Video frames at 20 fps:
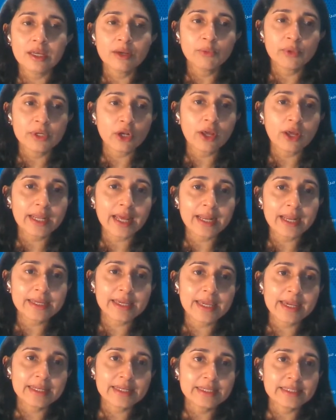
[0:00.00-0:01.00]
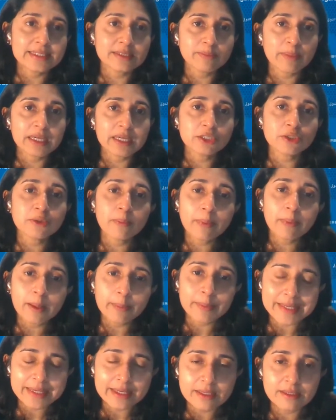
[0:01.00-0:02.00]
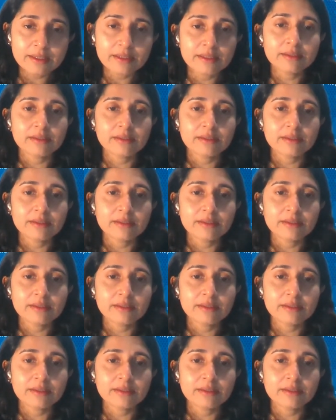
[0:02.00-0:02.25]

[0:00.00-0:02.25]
were not allocating as much public